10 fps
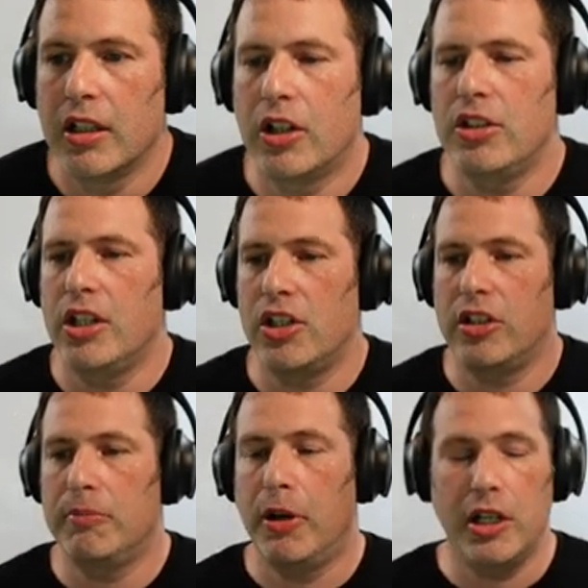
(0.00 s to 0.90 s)

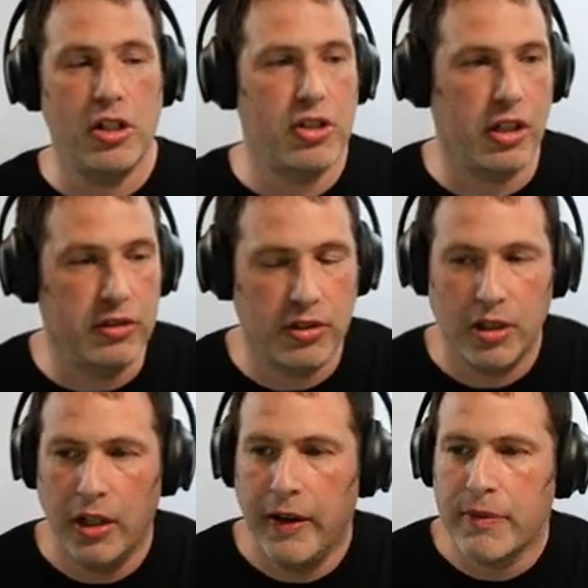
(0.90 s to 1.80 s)
conditioned punishers?
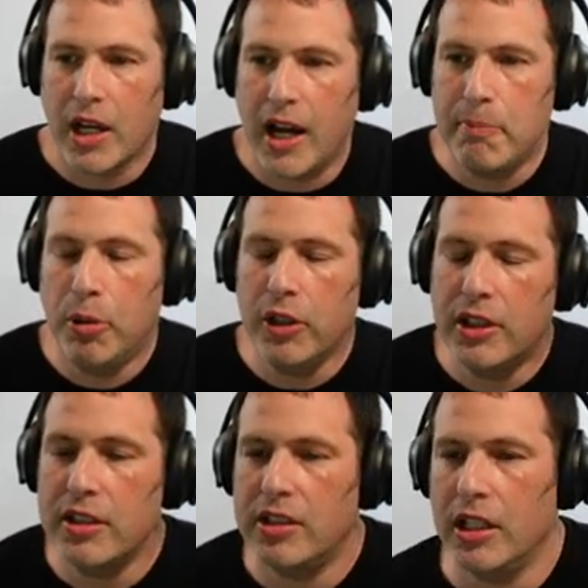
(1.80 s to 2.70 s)
I put
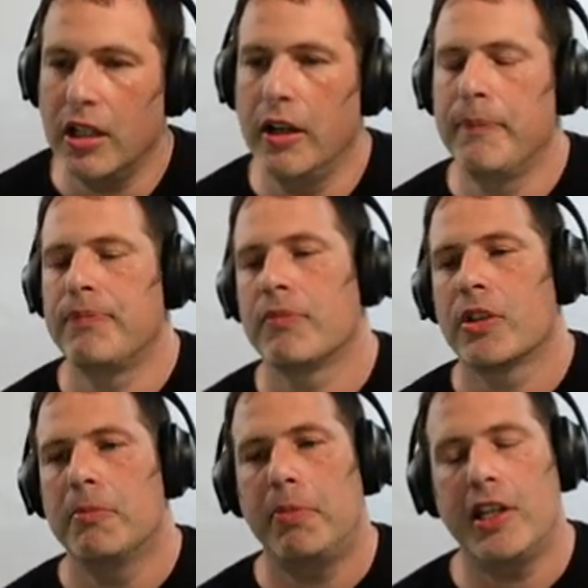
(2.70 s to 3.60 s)
this here
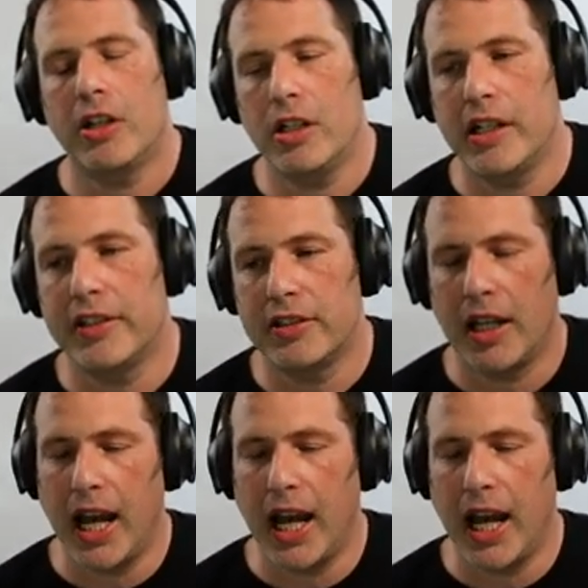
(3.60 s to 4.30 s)
because